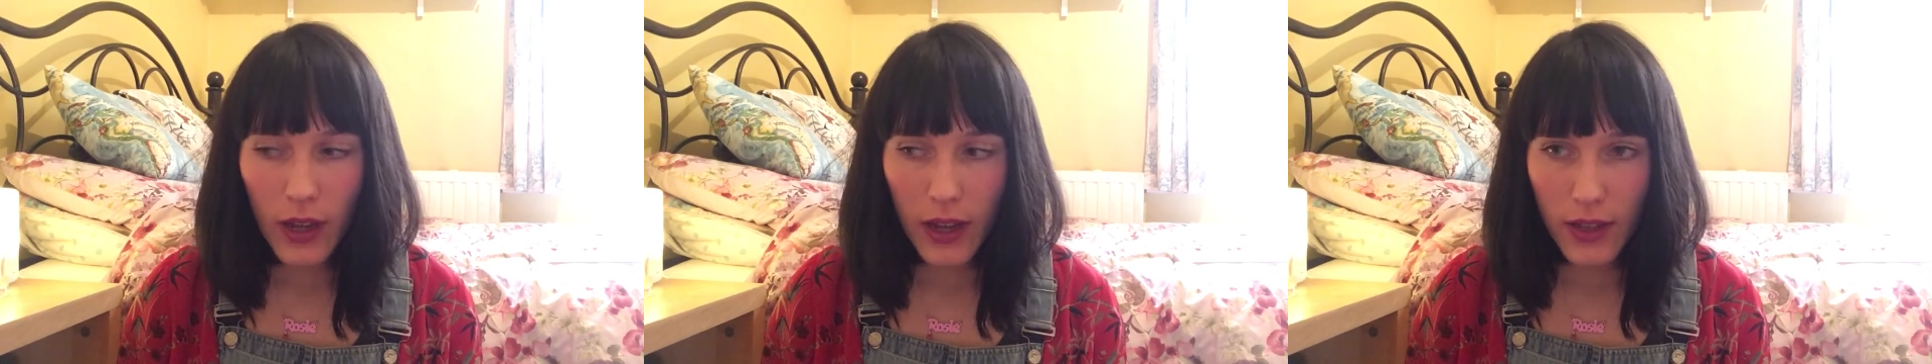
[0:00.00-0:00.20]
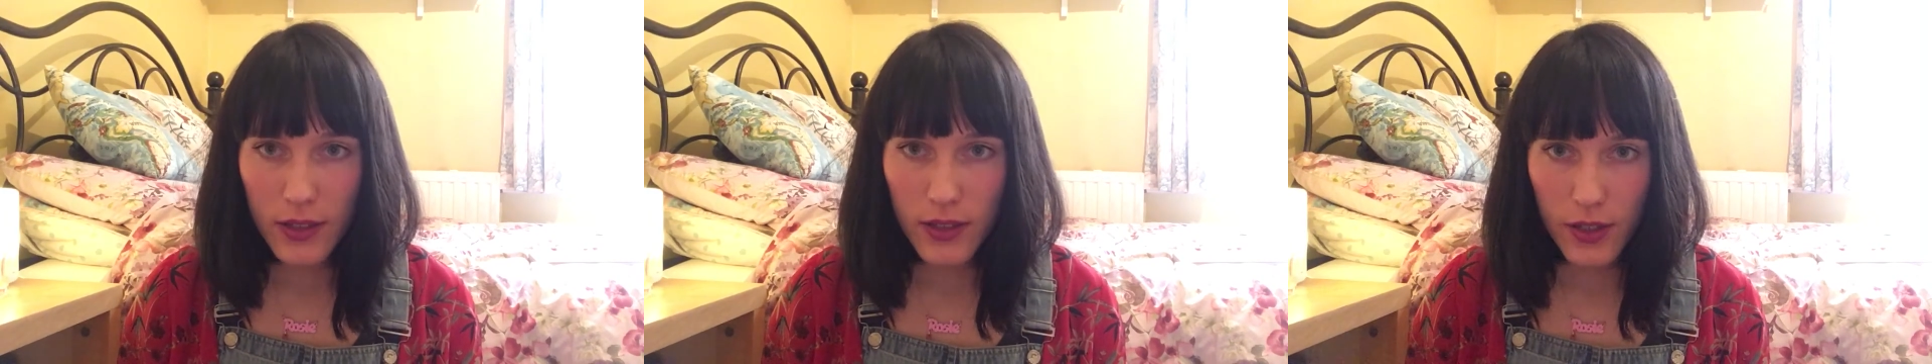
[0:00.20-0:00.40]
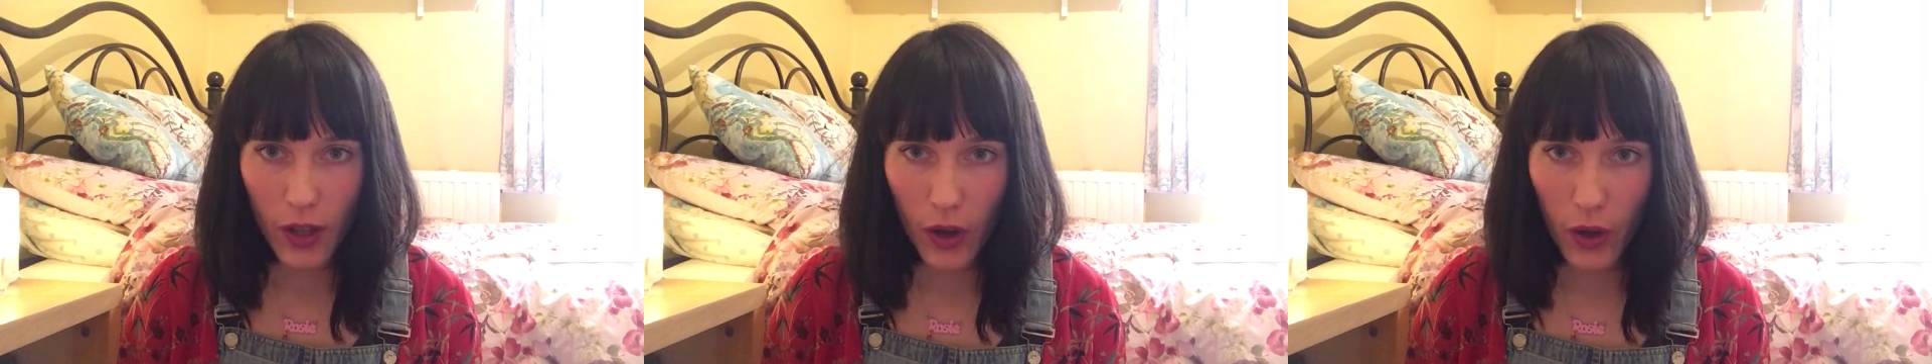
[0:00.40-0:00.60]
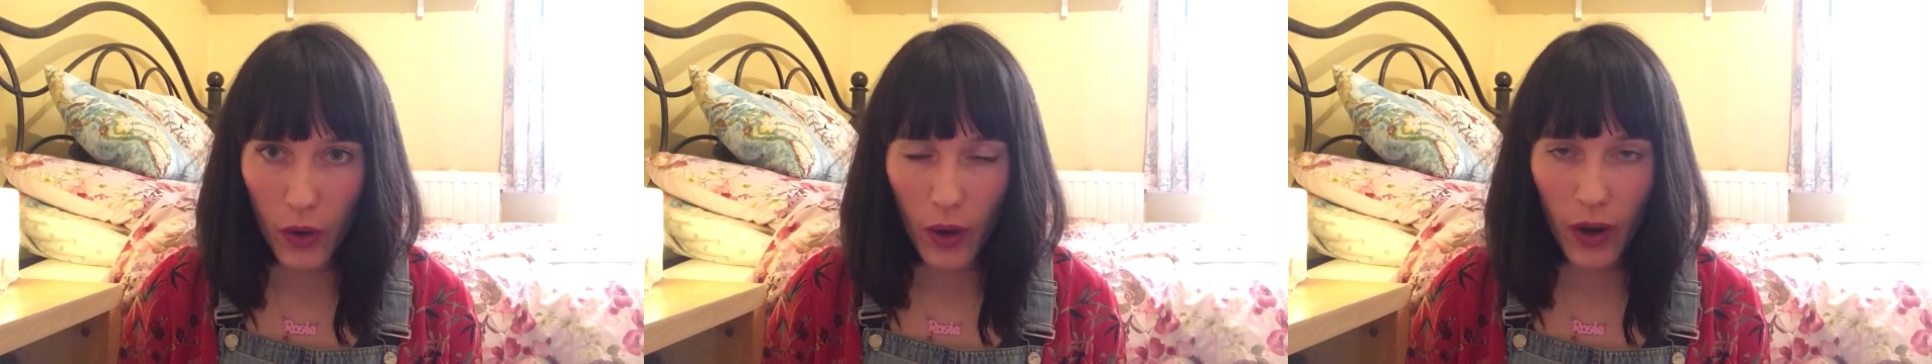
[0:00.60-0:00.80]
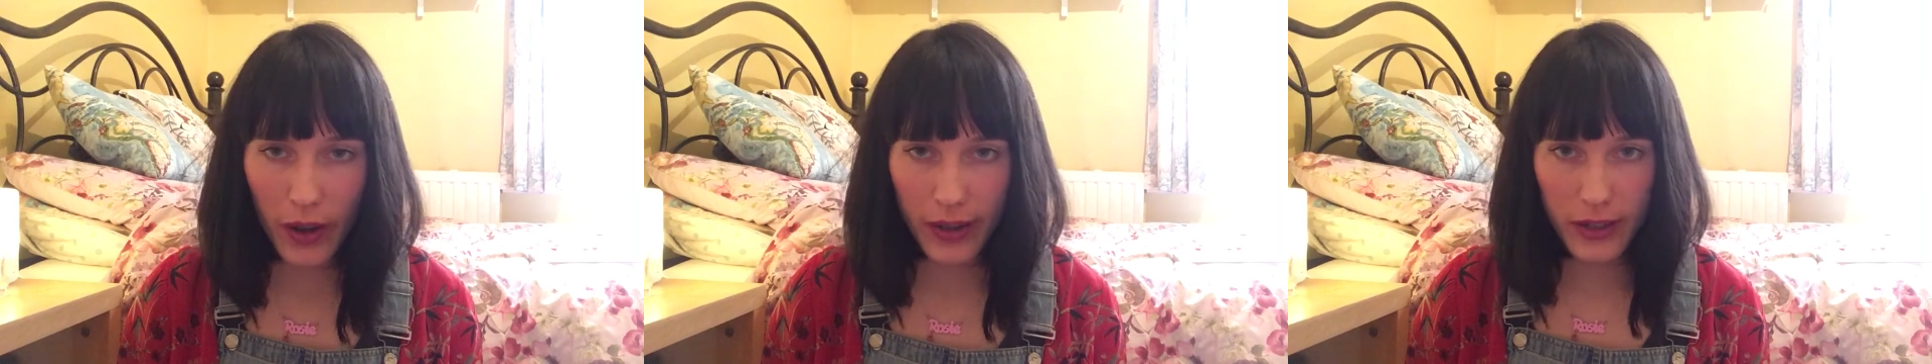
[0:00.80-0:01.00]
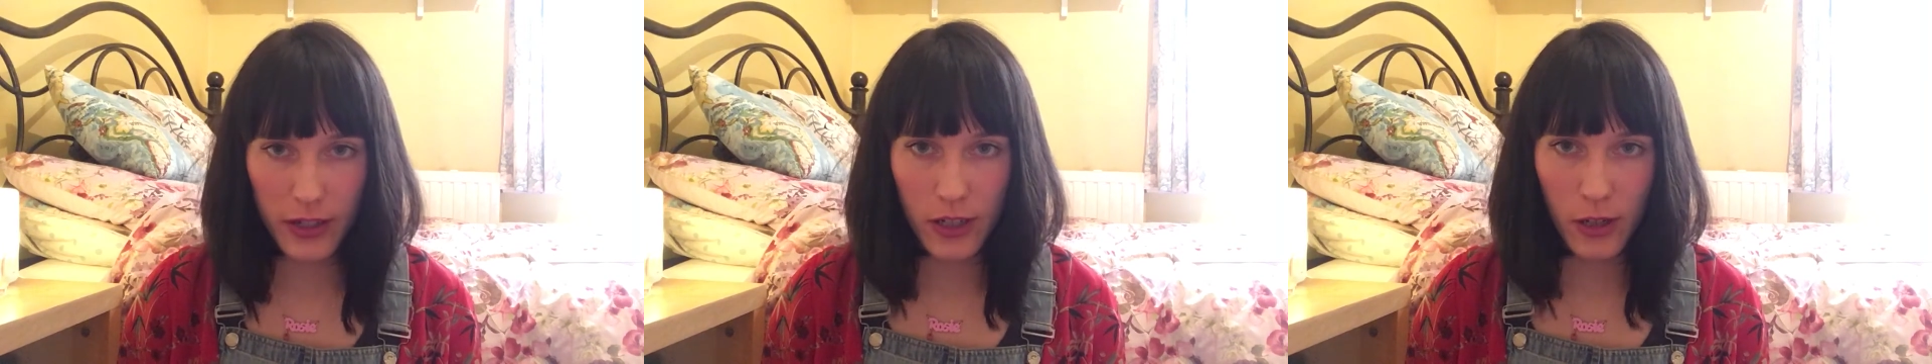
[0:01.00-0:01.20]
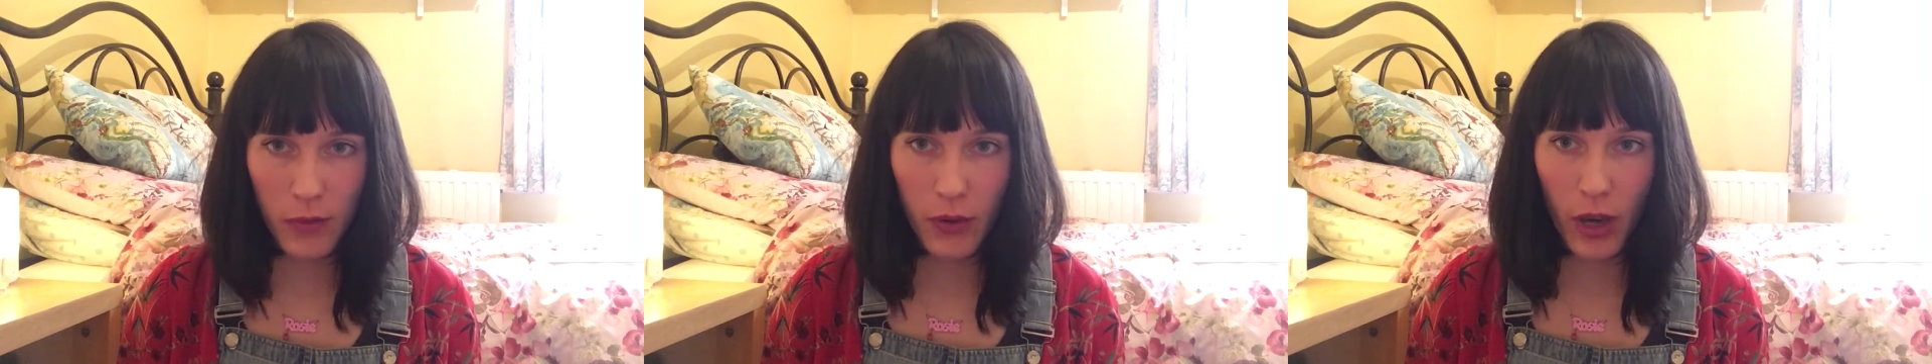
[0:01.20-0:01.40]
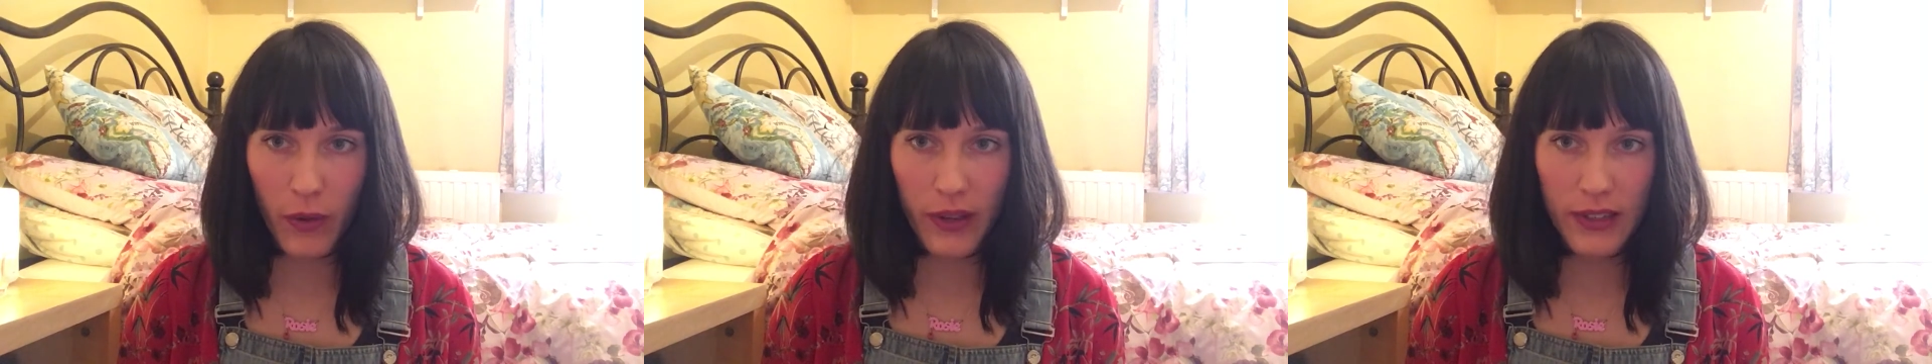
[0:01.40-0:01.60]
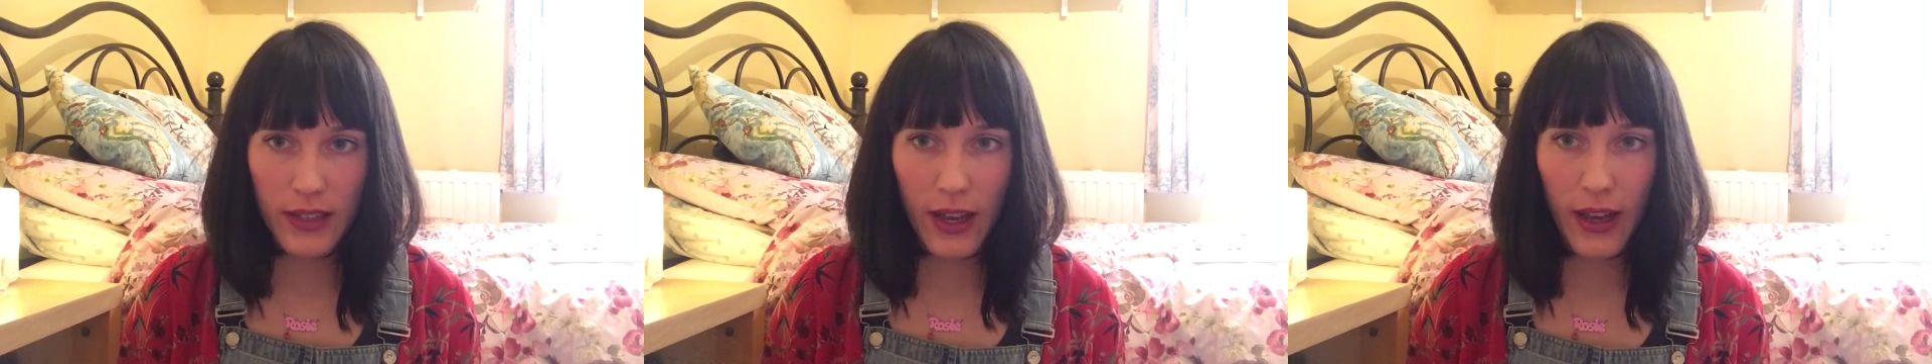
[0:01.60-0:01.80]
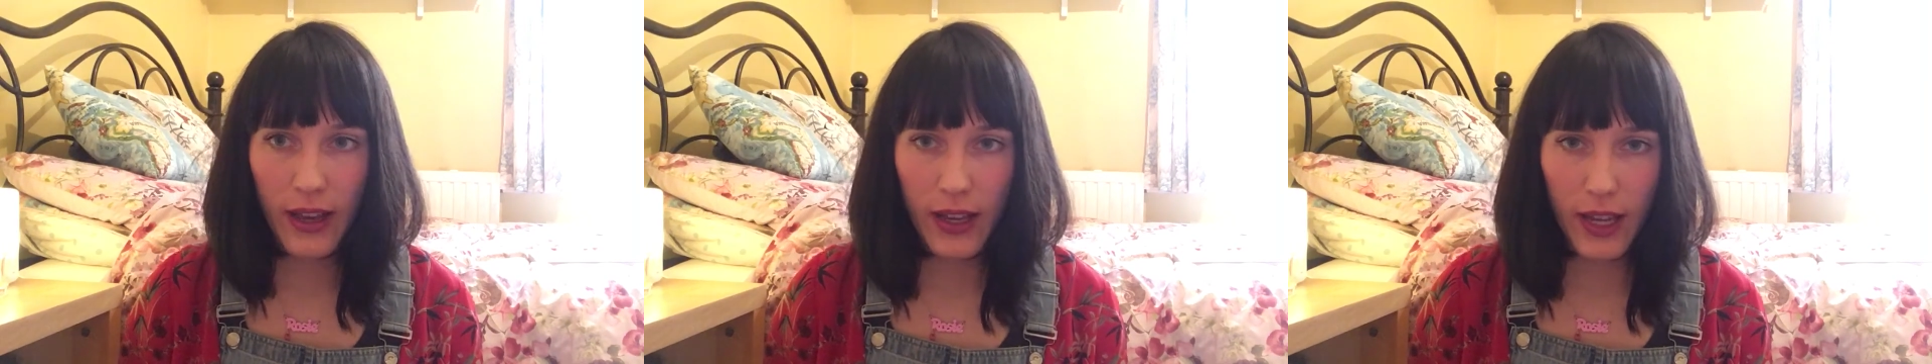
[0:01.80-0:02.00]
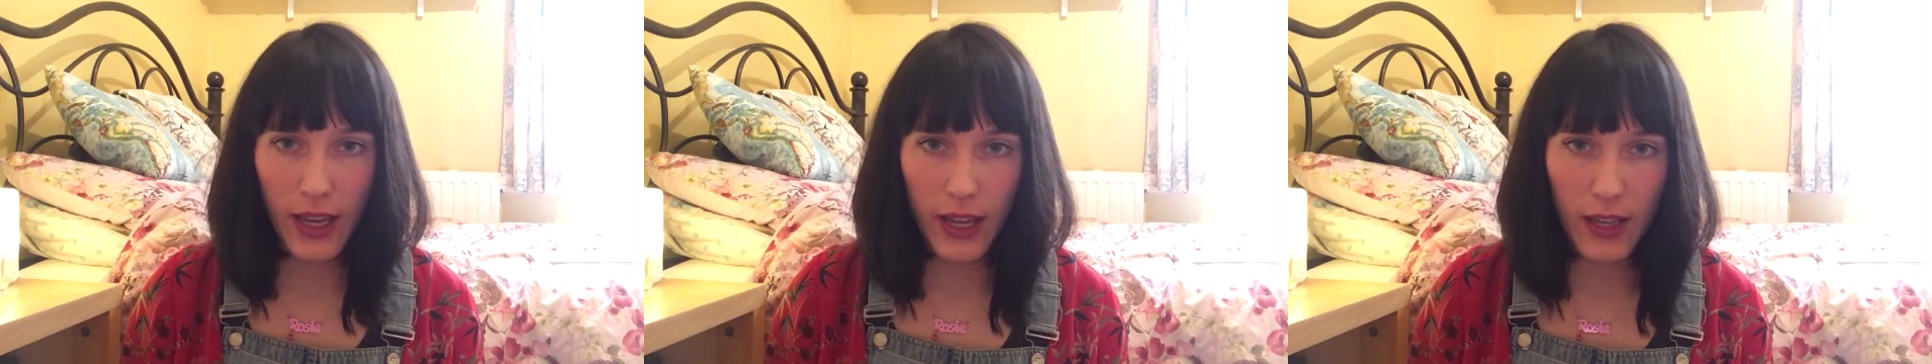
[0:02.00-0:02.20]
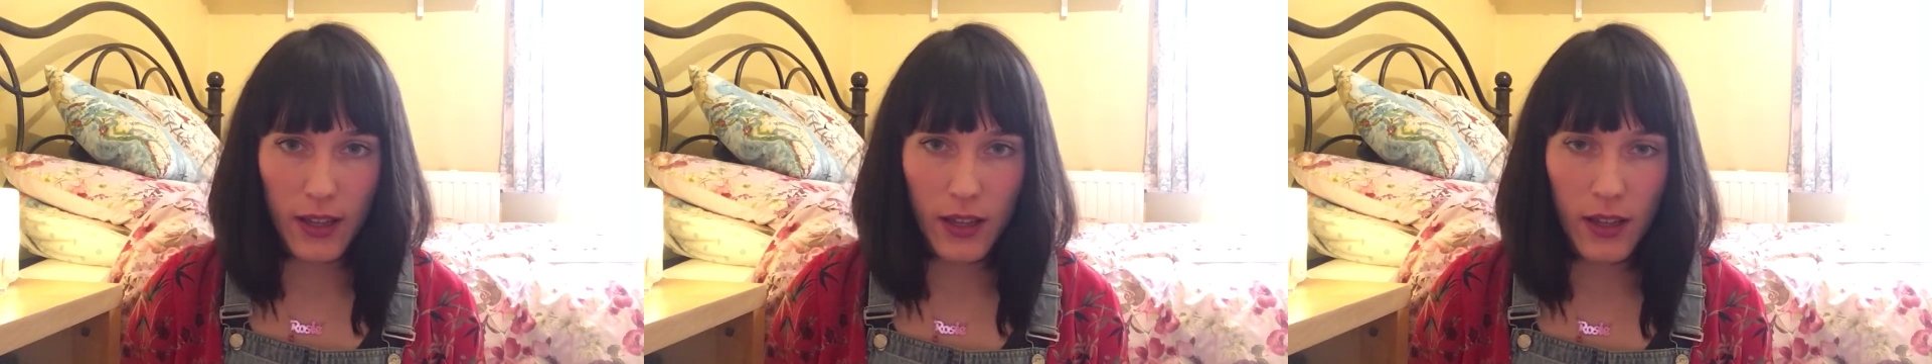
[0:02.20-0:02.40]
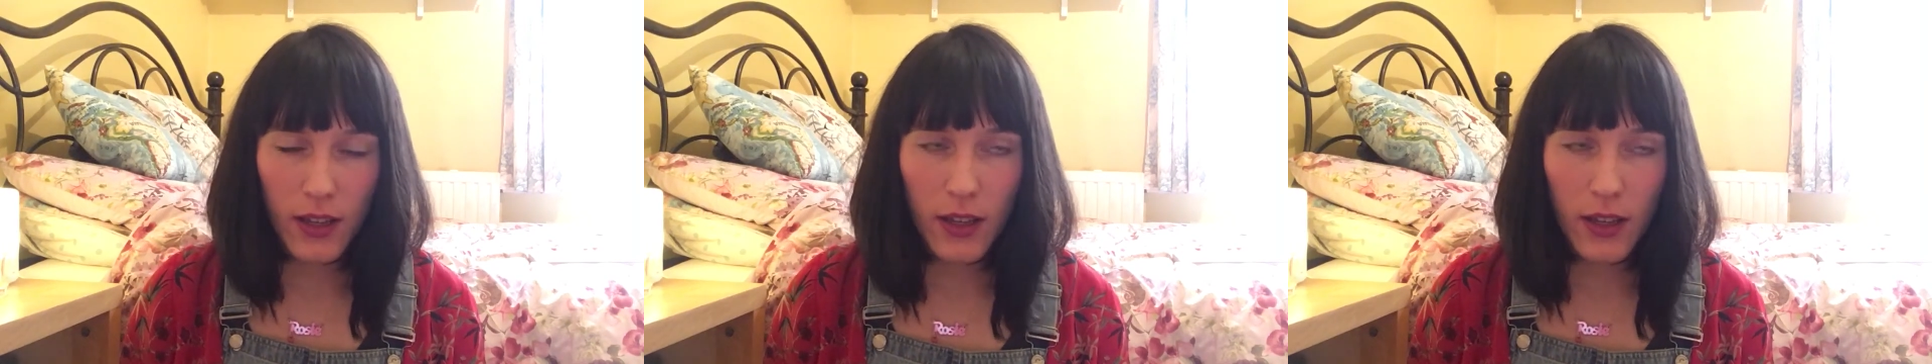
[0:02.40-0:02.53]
and so I ended up going to A&E.